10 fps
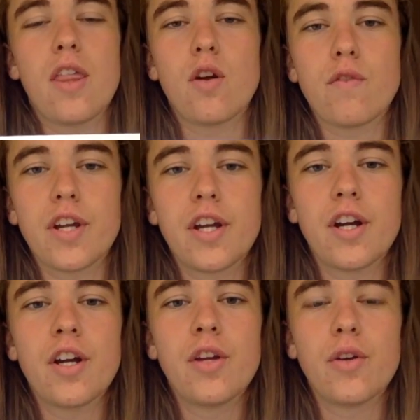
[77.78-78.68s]
then over
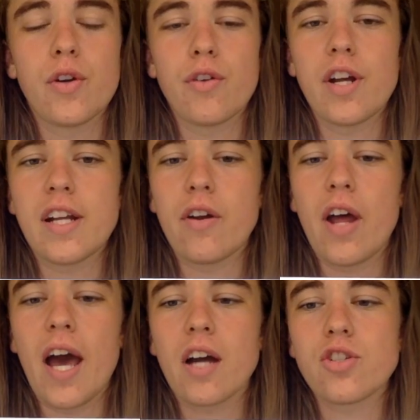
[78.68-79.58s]
here, you're going to write down how
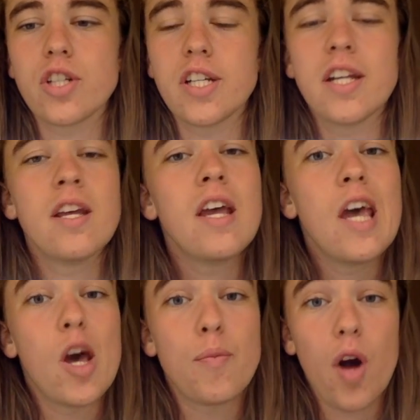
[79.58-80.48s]
I actually did.
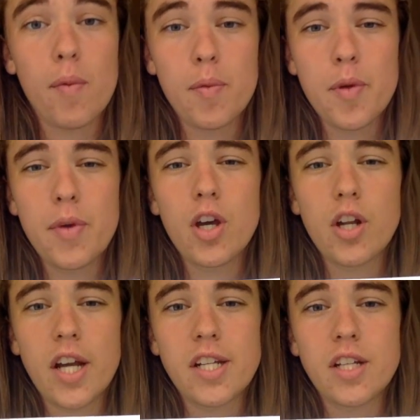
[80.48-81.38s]
It would probably be a good
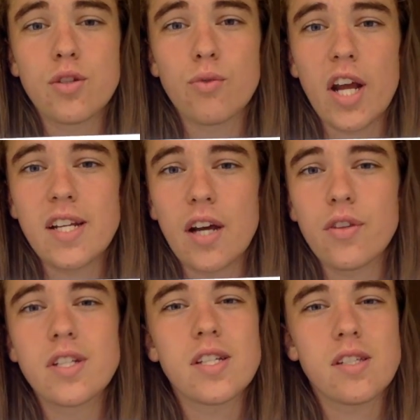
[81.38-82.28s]
idea to write down
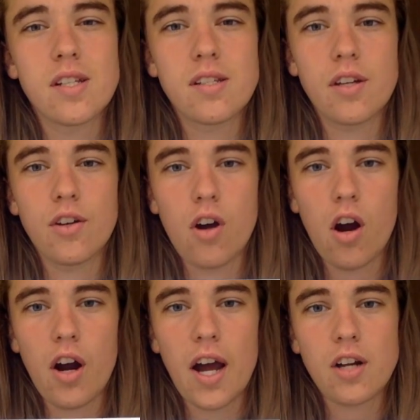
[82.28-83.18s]
the distance that your
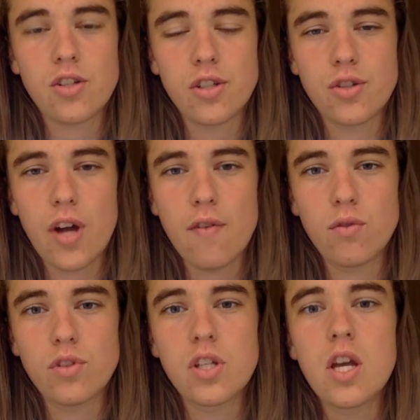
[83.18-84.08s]
car actually
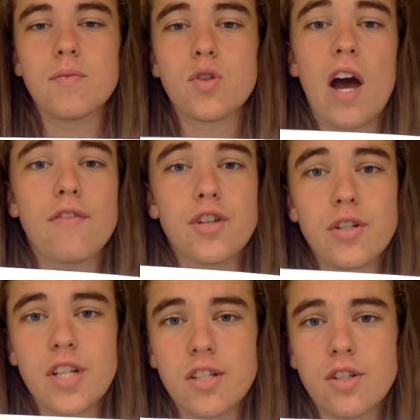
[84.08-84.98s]
travels. So after you
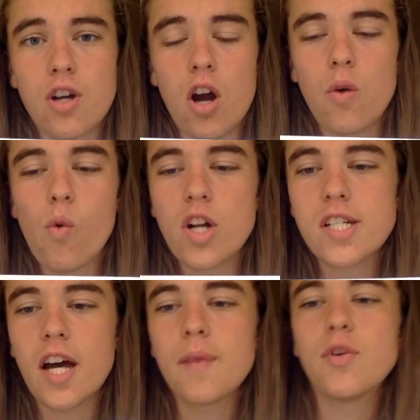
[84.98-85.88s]
test your car one
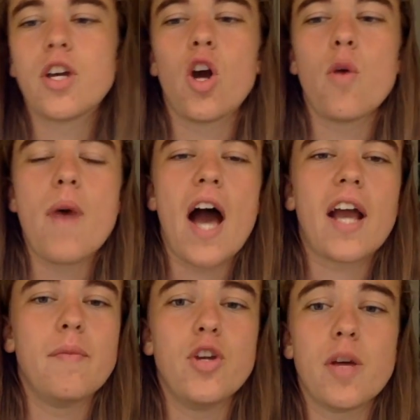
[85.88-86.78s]
time, you can go back
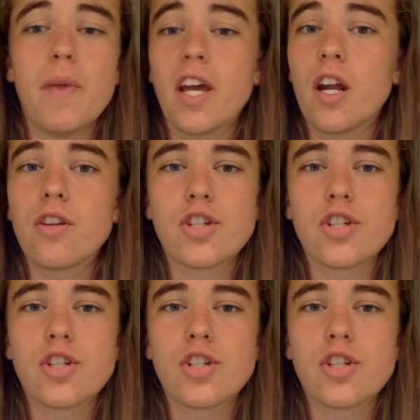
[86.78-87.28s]
and you can make another